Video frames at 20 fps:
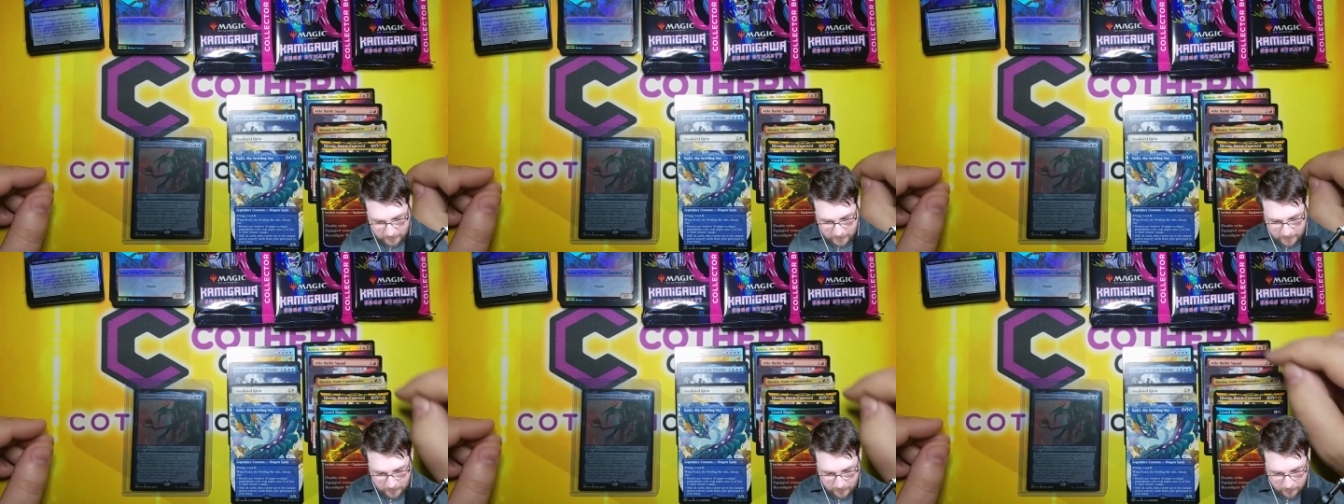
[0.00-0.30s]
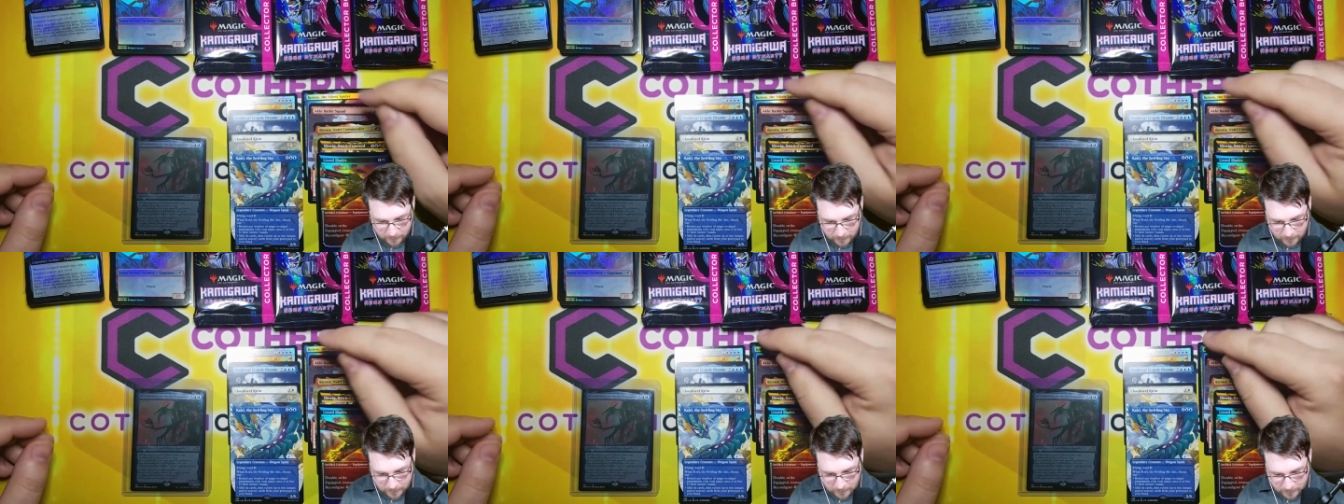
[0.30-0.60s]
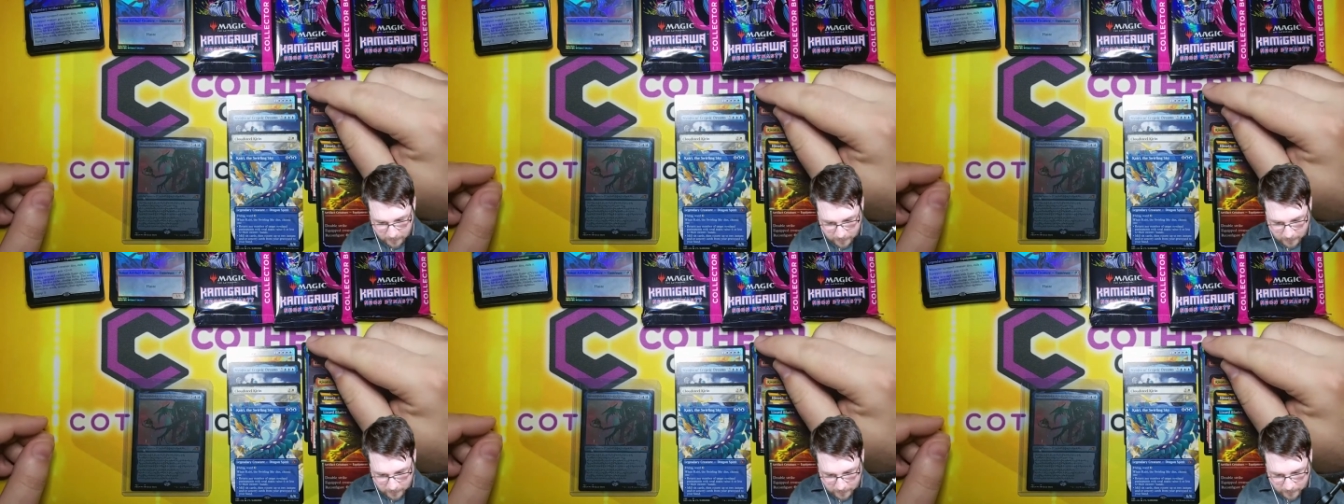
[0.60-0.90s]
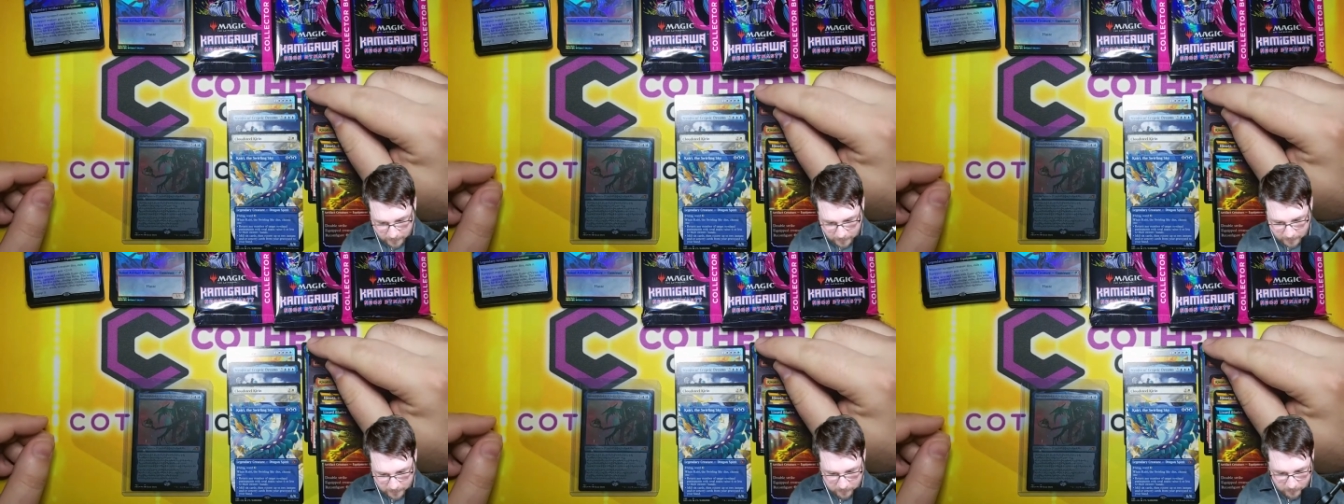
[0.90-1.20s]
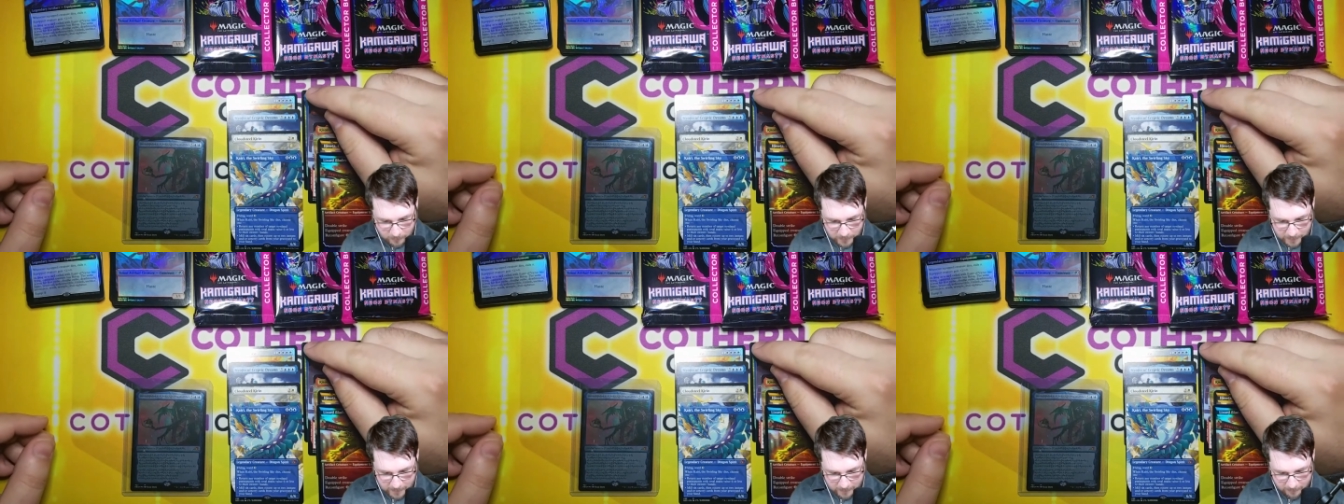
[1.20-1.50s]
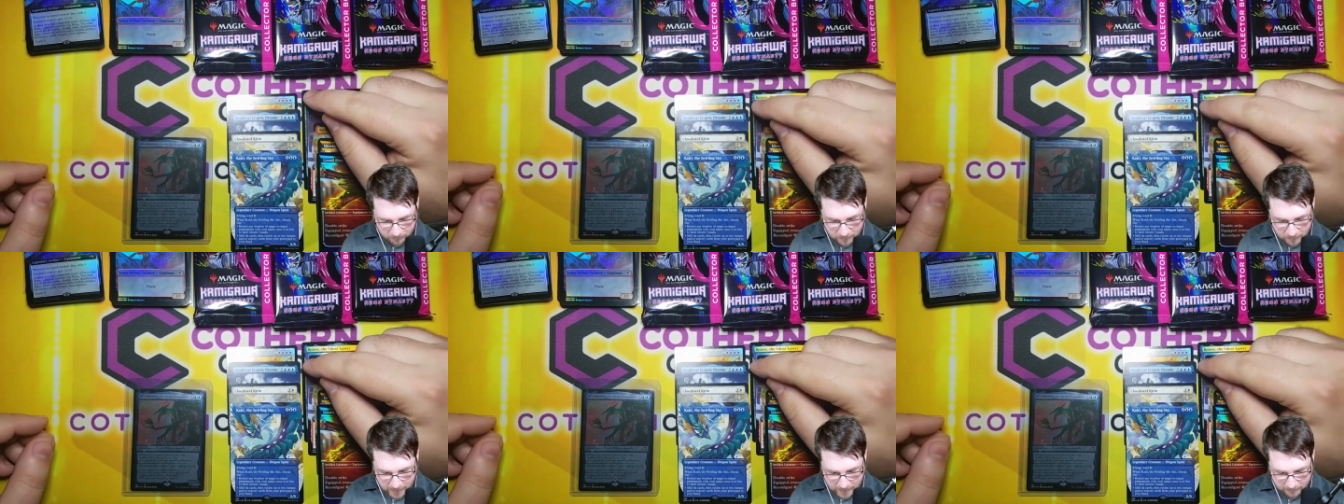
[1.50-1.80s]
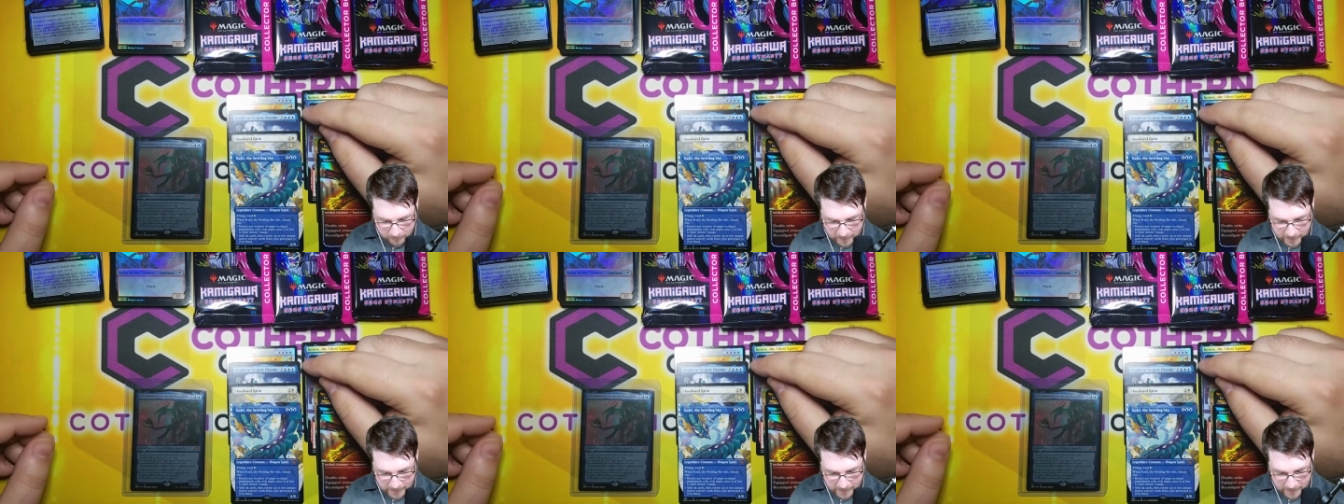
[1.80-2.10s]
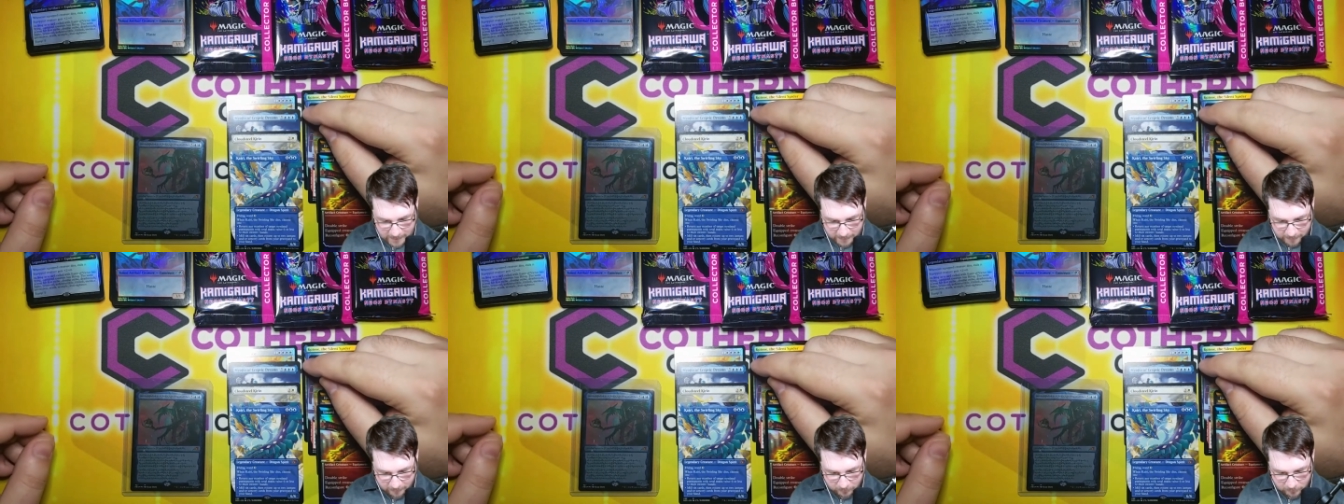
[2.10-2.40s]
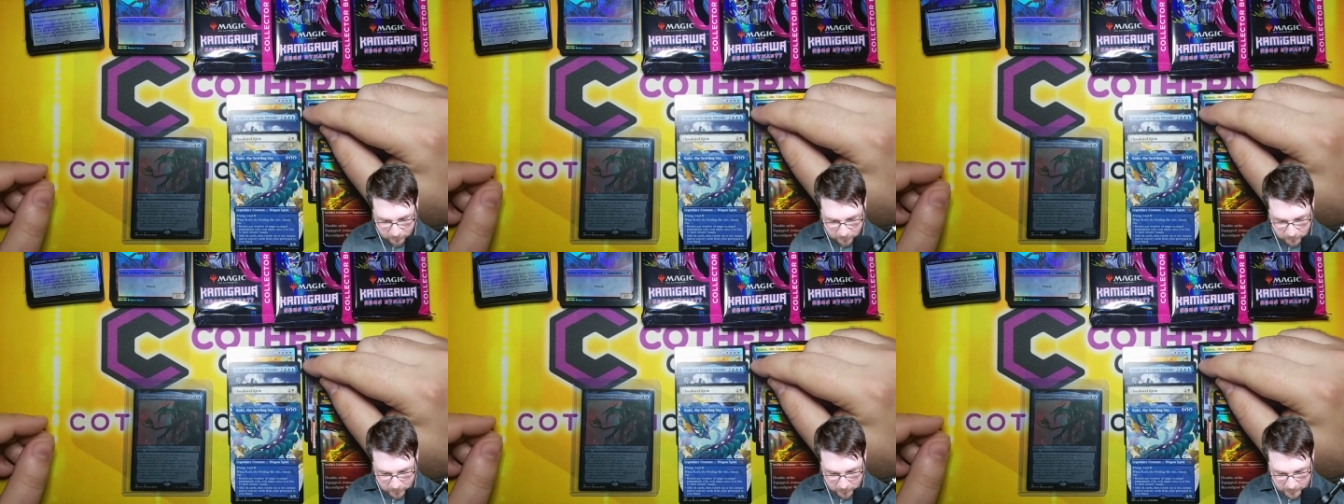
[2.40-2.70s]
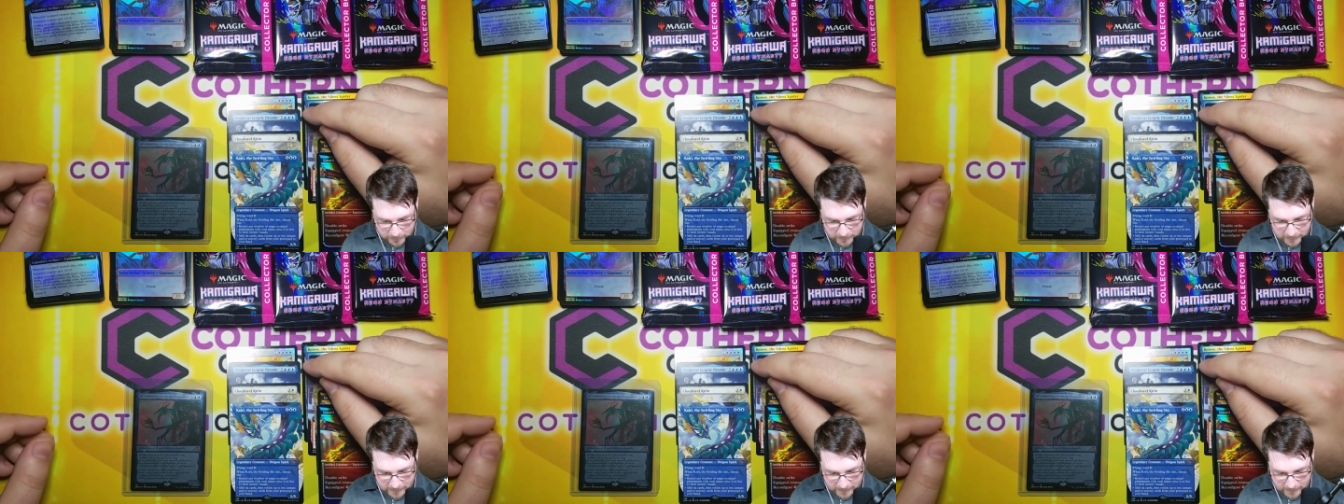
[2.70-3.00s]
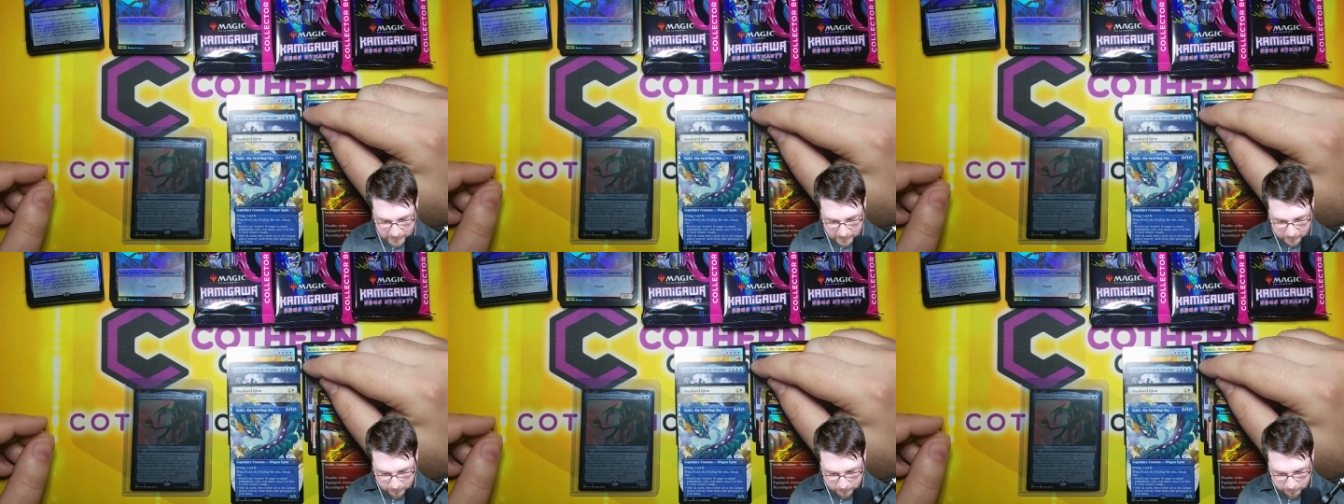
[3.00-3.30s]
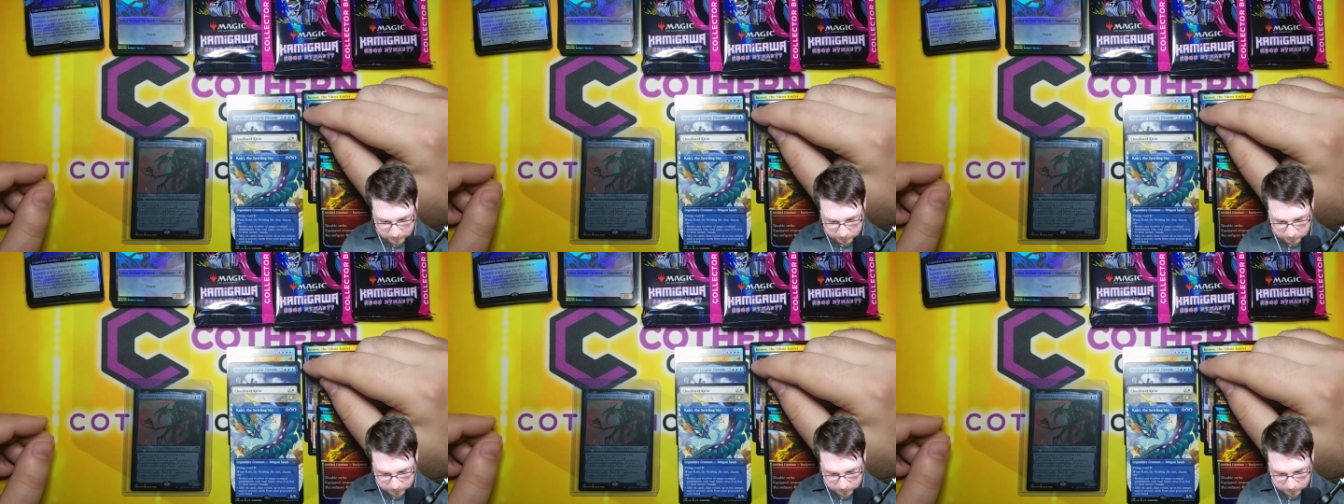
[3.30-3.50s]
there. Then we have five and eight is thirteen,